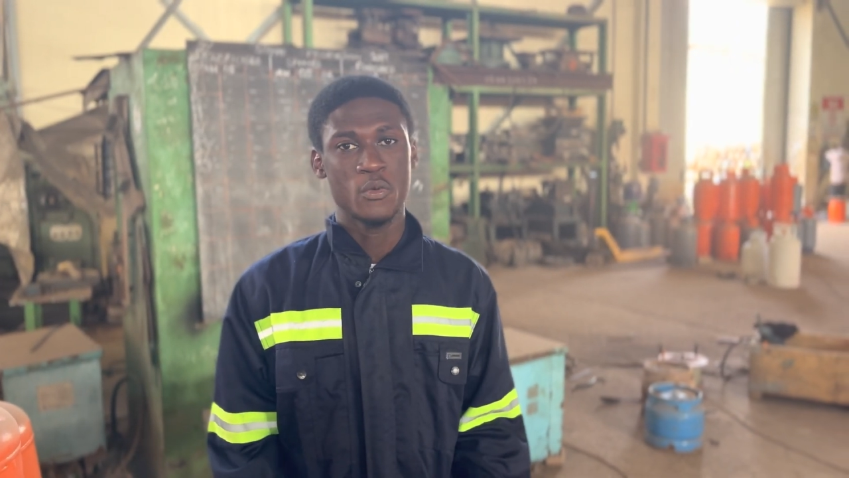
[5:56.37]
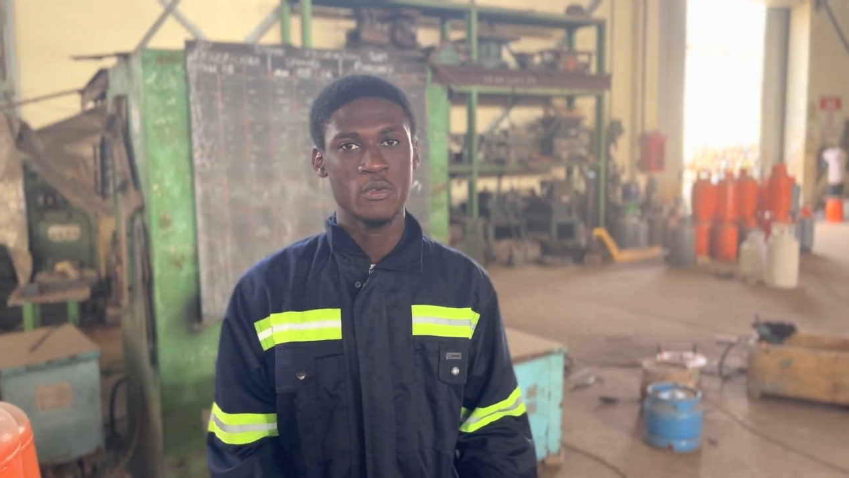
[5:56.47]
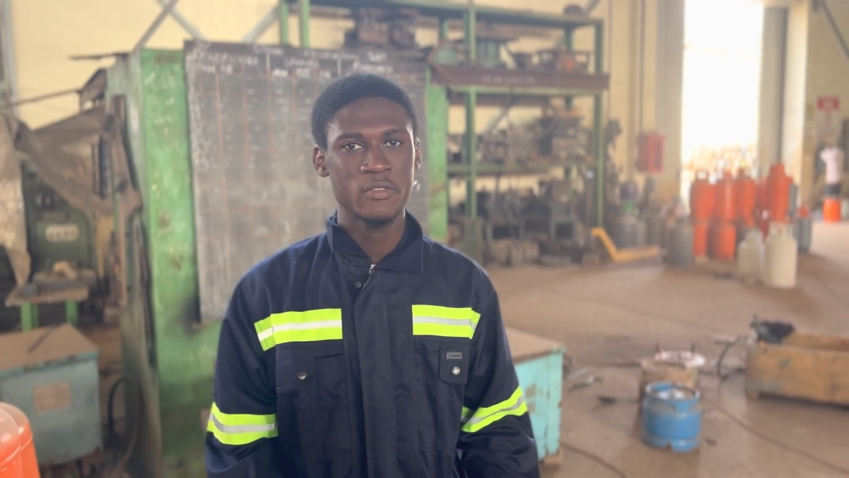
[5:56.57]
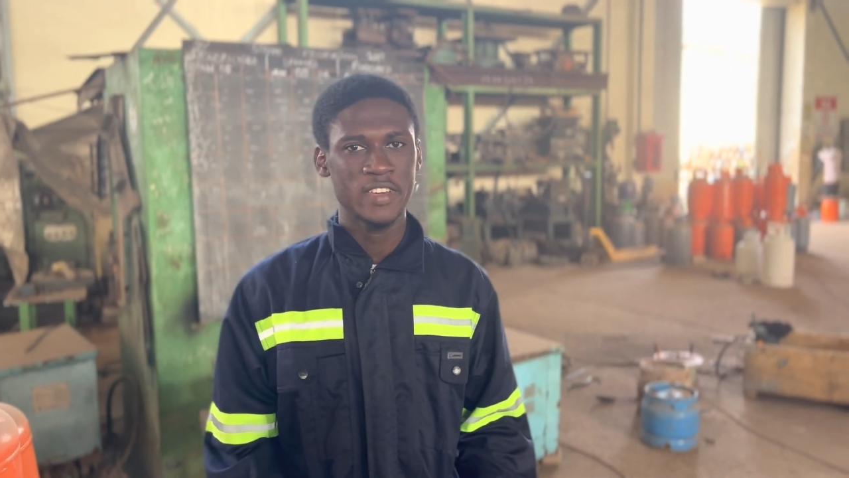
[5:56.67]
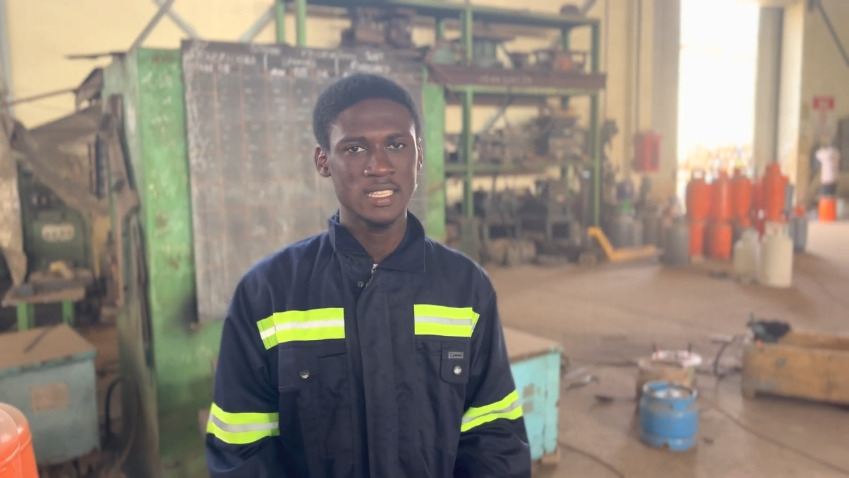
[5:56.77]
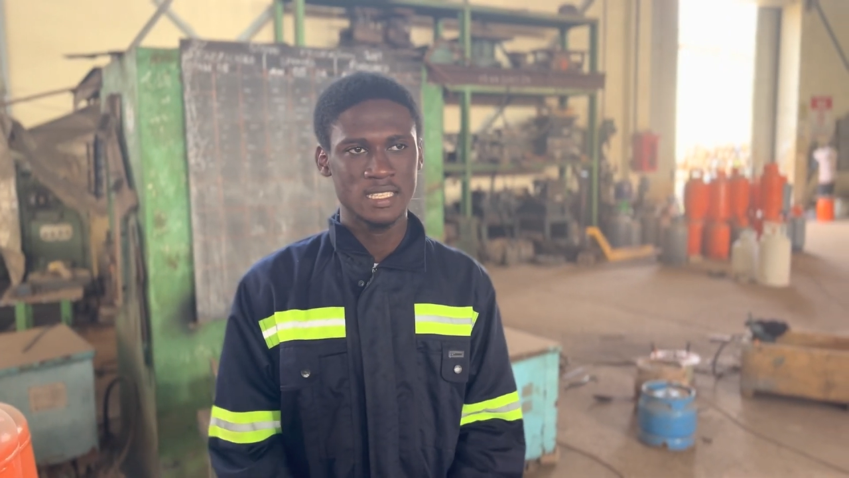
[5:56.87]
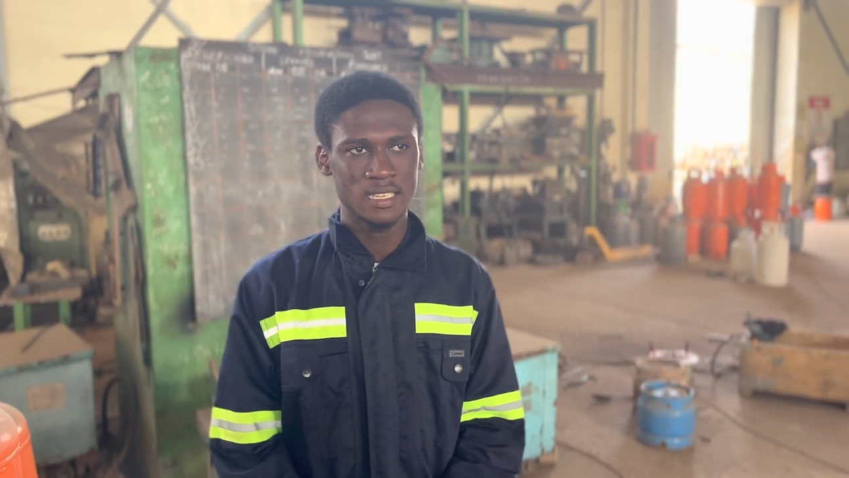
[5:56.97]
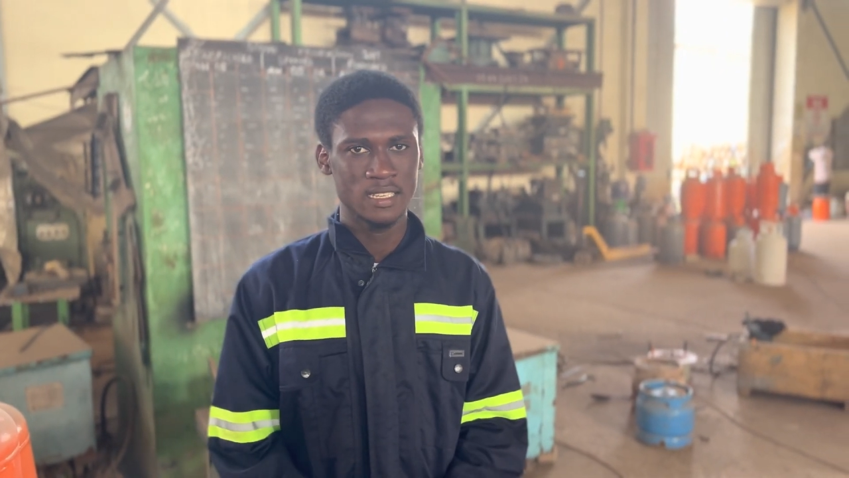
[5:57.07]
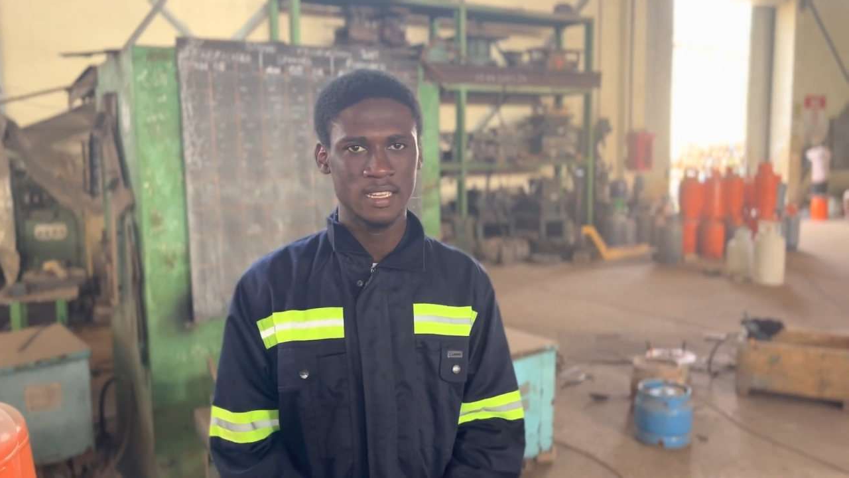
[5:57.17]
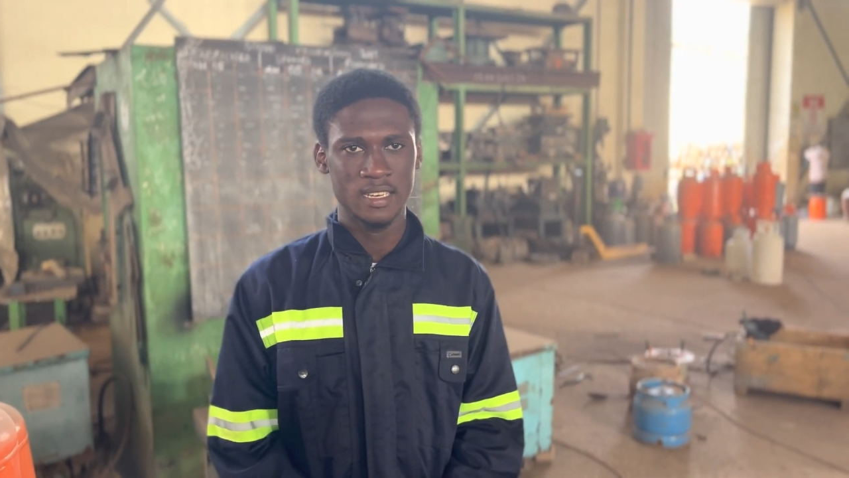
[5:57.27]

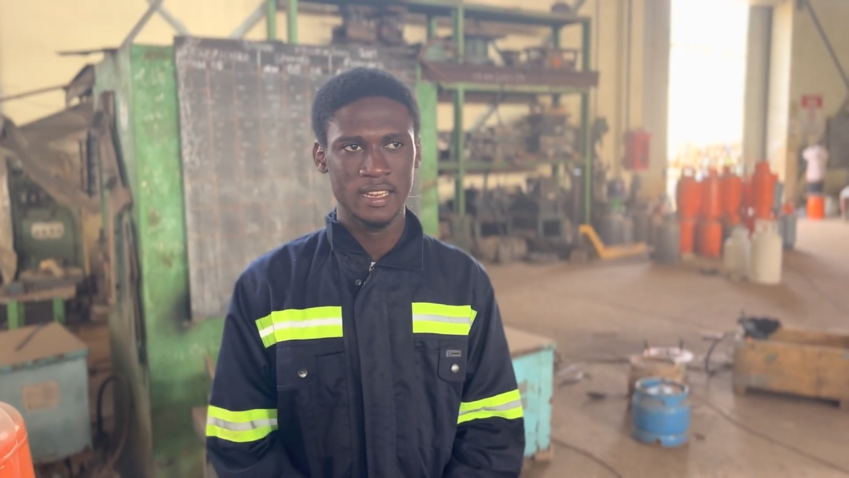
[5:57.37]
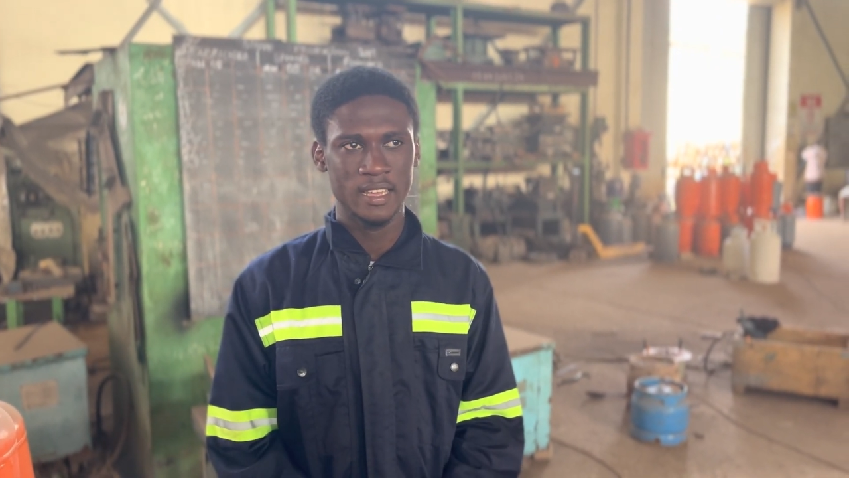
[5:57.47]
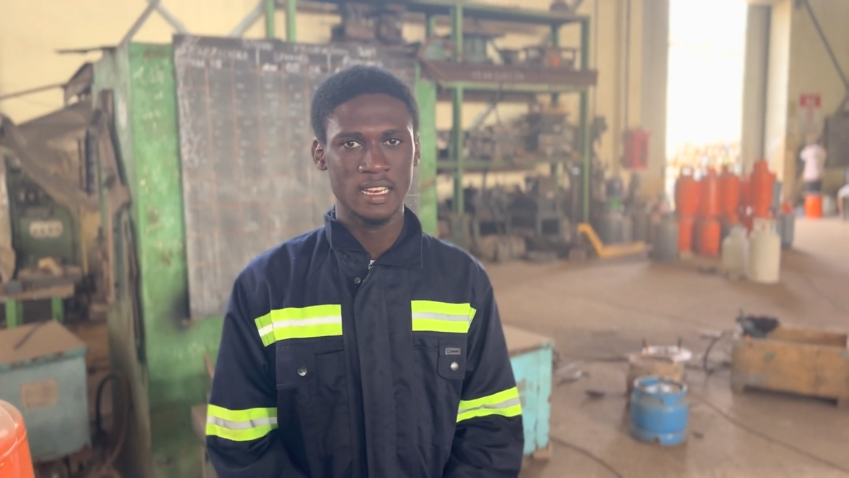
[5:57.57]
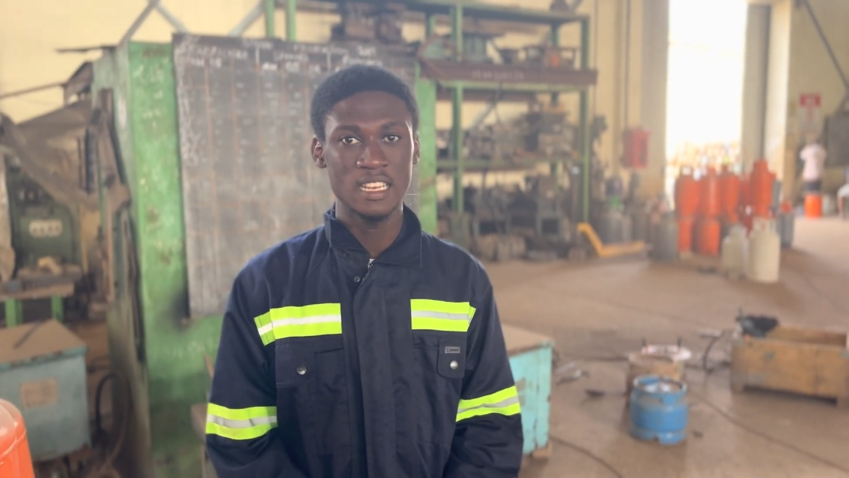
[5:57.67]
riveting and then